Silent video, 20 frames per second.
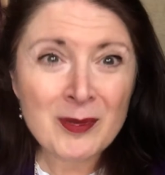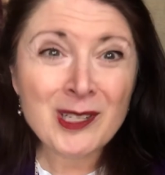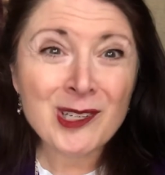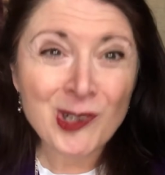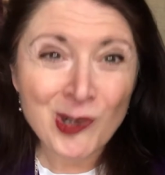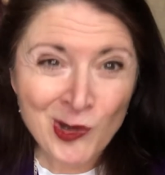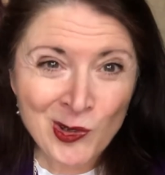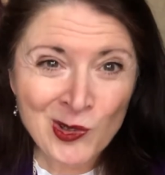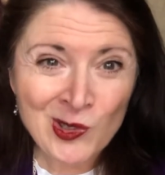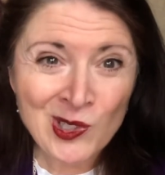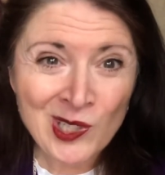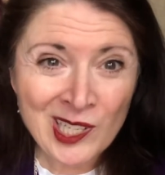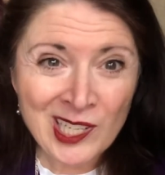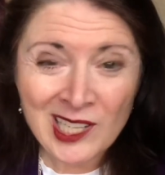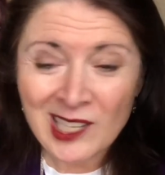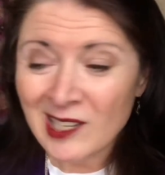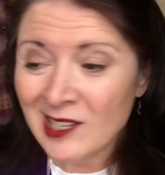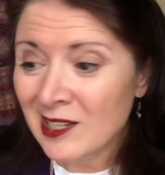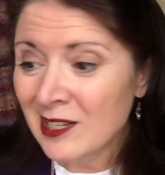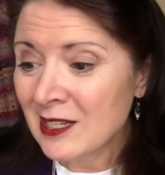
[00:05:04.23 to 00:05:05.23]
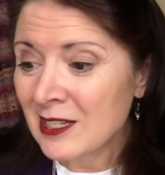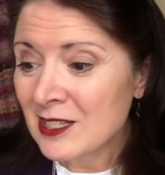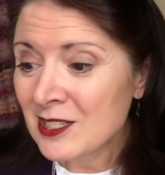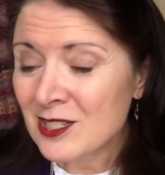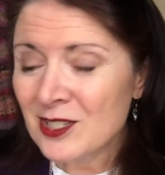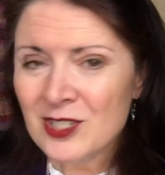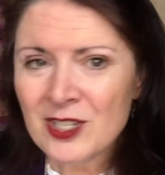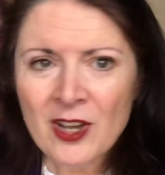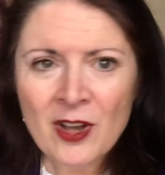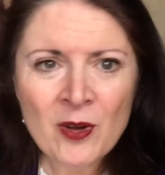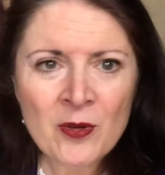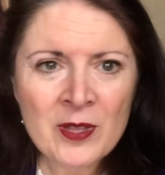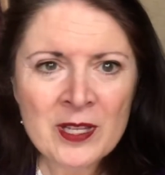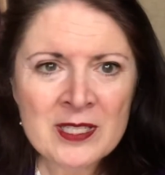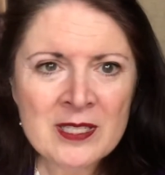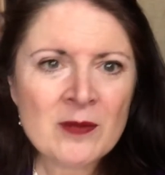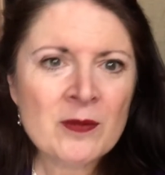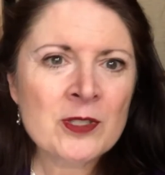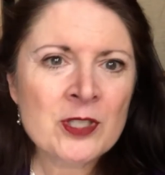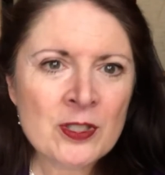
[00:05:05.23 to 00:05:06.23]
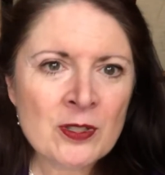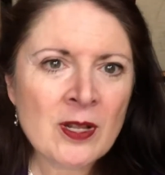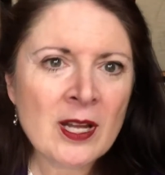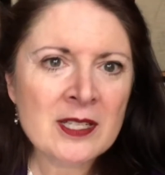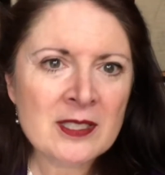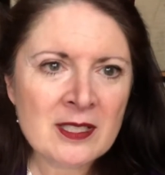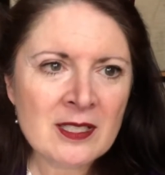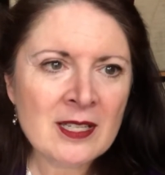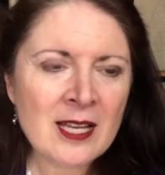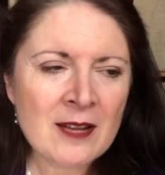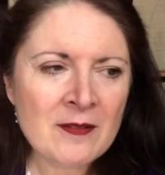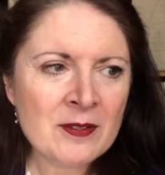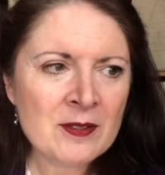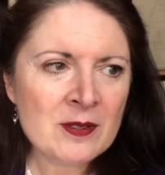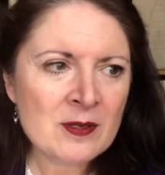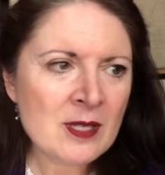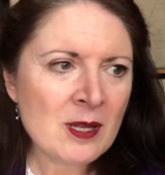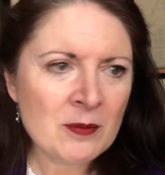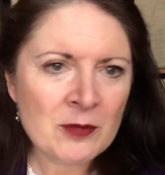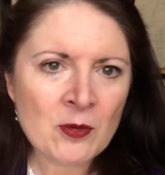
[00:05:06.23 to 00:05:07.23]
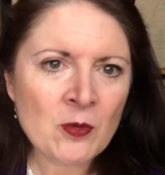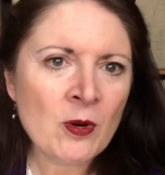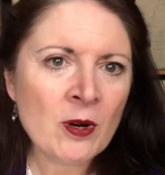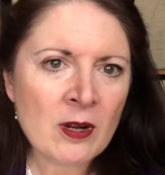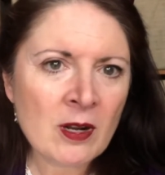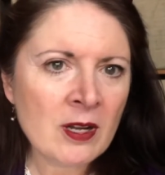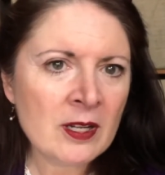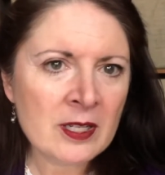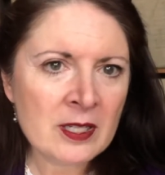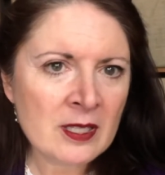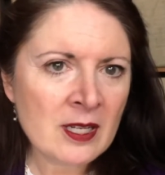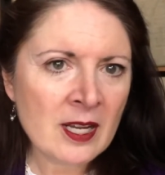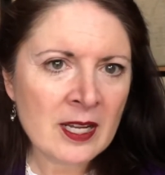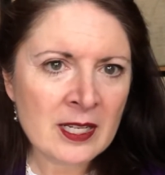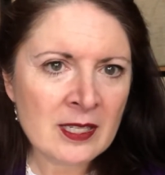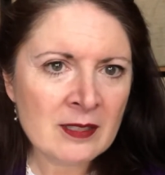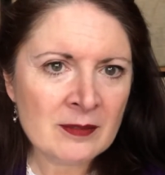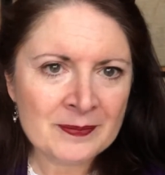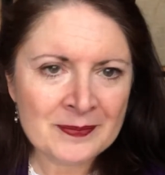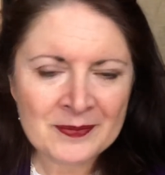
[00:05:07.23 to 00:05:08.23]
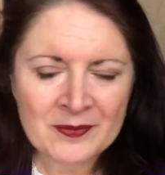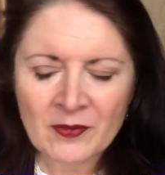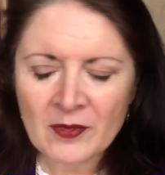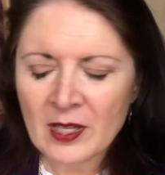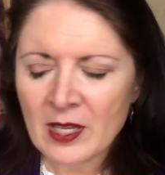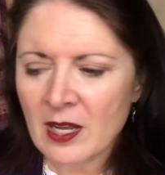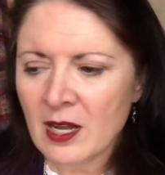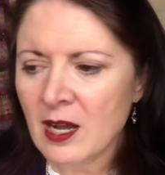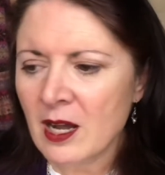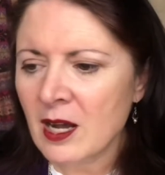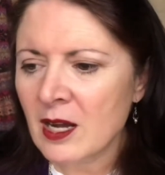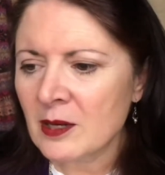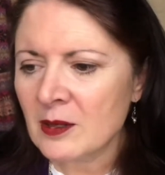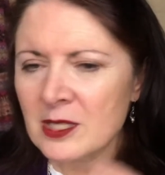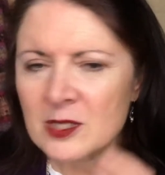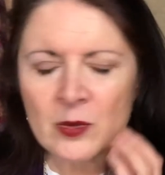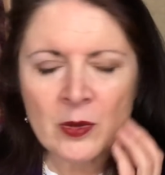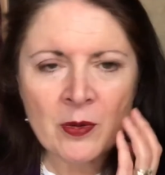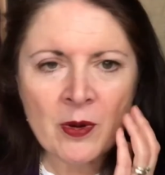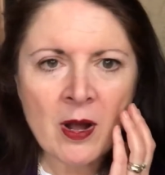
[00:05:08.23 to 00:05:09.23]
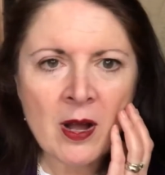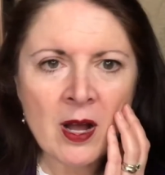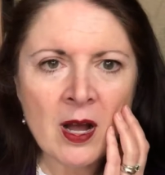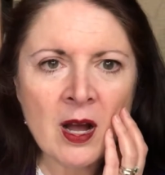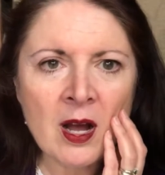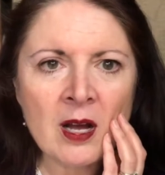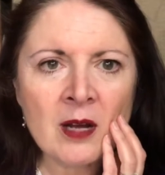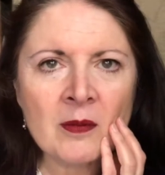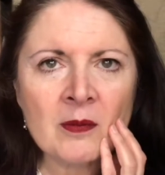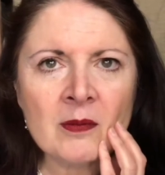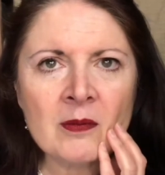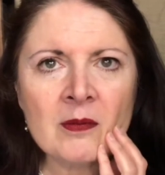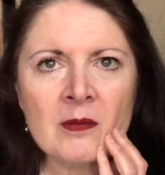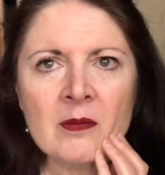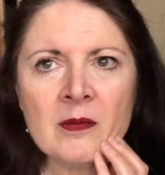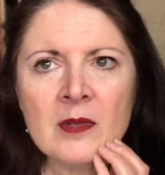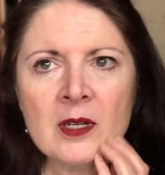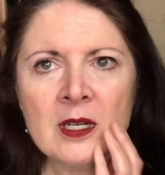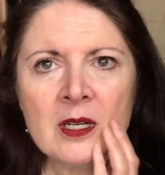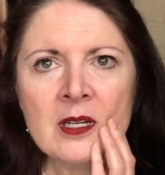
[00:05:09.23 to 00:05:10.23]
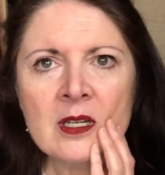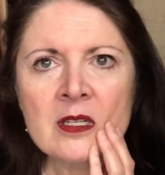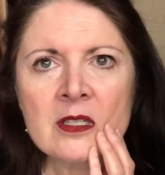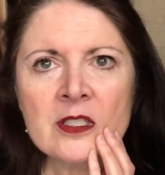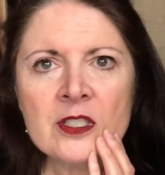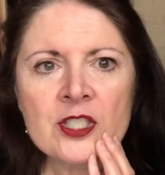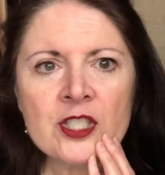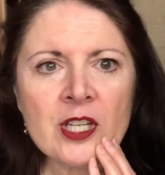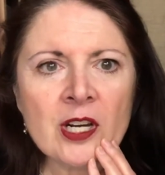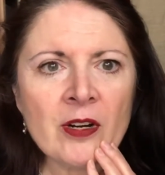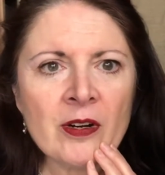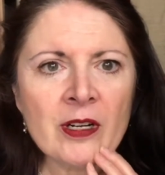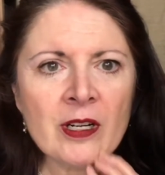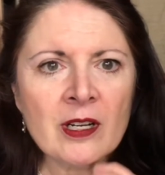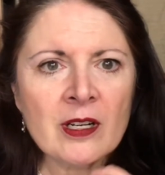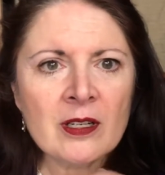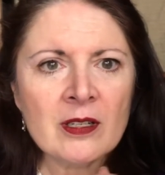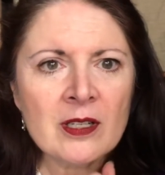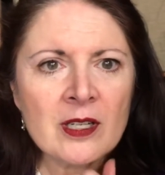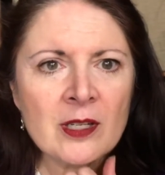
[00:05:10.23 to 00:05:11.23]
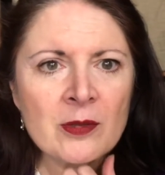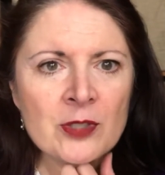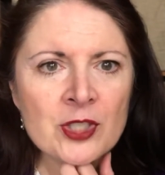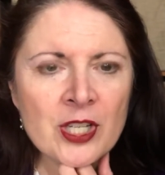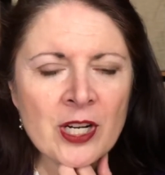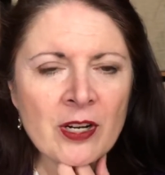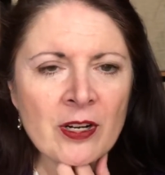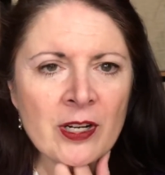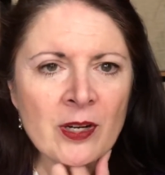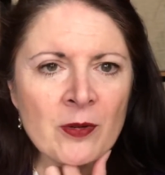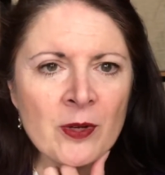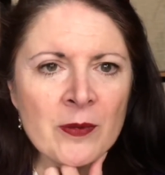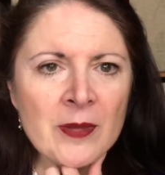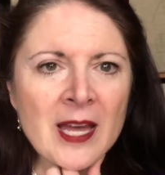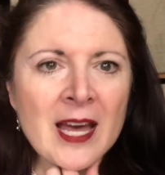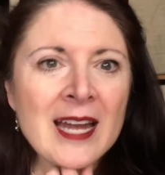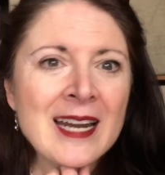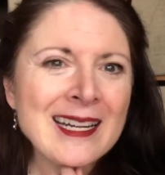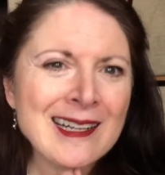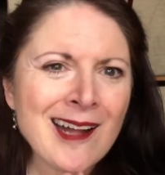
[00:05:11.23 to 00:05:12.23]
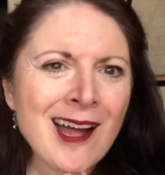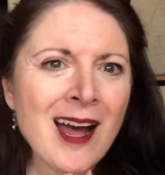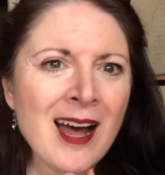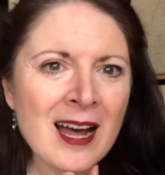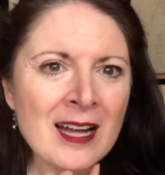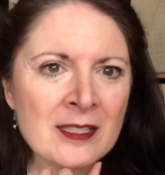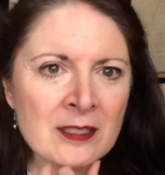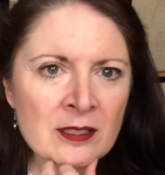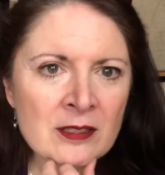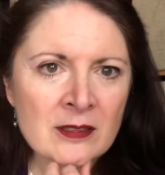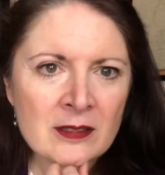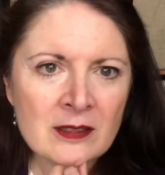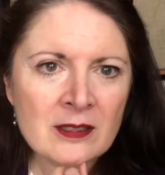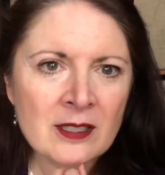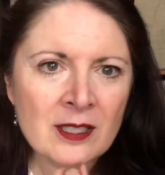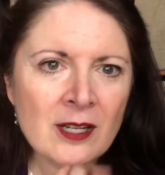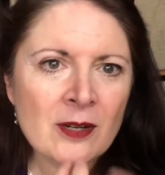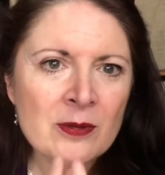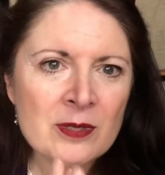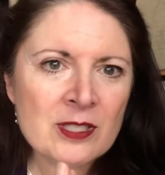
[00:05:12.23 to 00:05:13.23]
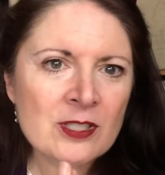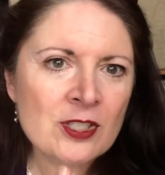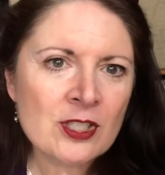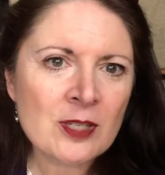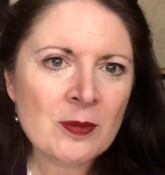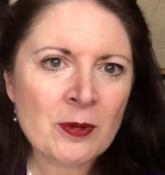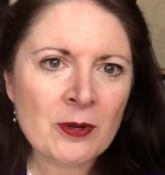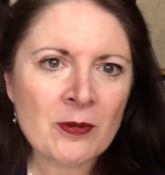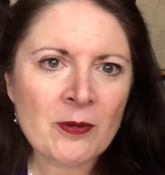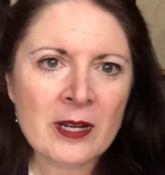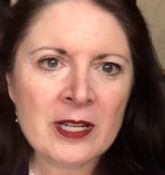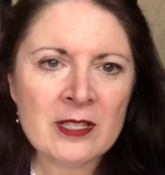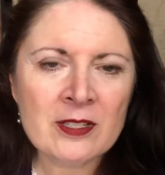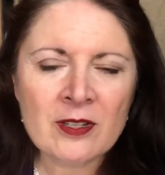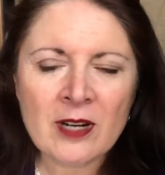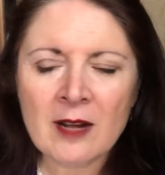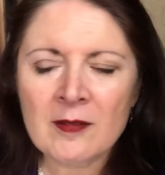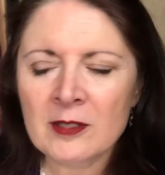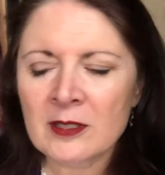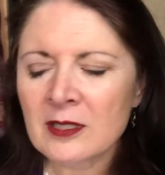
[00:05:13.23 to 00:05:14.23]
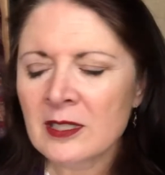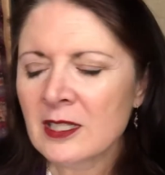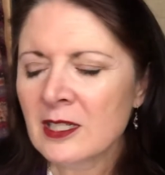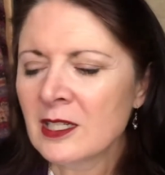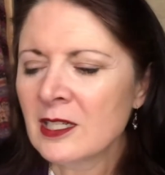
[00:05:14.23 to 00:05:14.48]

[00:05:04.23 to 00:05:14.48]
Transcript: I mean, early so they said, "Would you like to have something to work on at night?" Because uh, we were um, sharing, they were sharing a room. They had a cot. You know, was a cheaper way to travel.